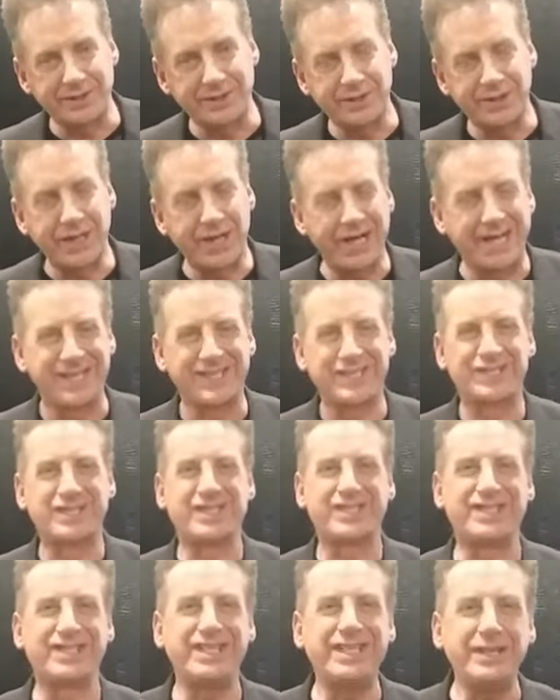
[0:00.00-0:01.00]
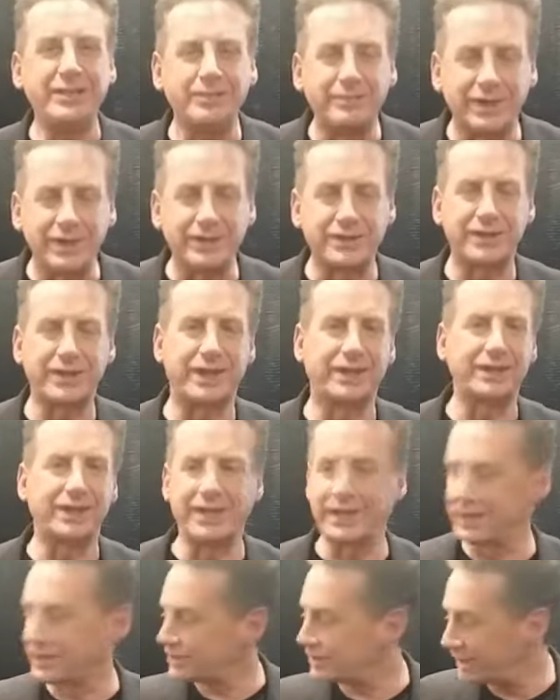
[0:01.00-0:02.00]
and seamless
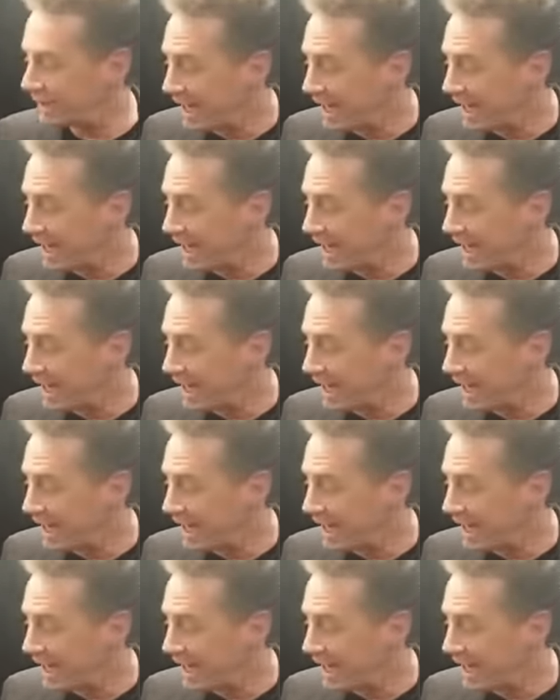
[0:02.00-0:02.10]
technology,